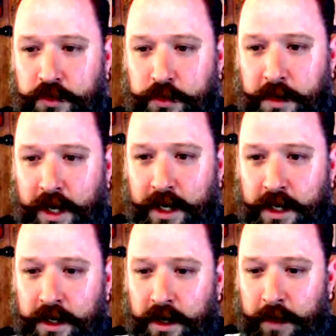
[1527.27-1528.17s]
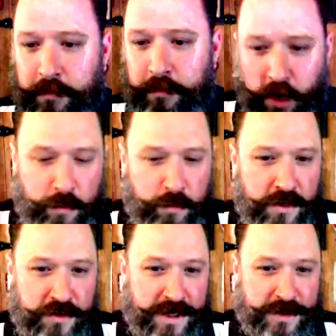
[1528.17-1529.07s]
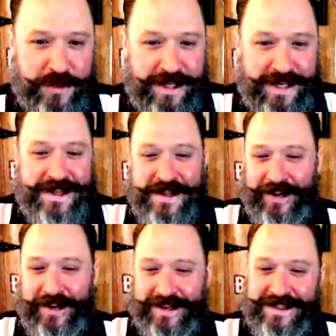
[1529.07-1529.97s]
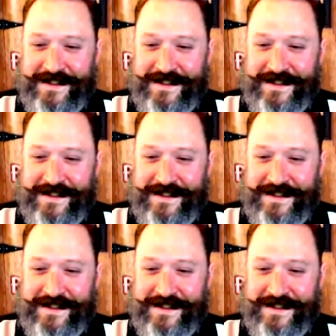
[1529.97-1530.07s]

to my my barber is actually in the audience.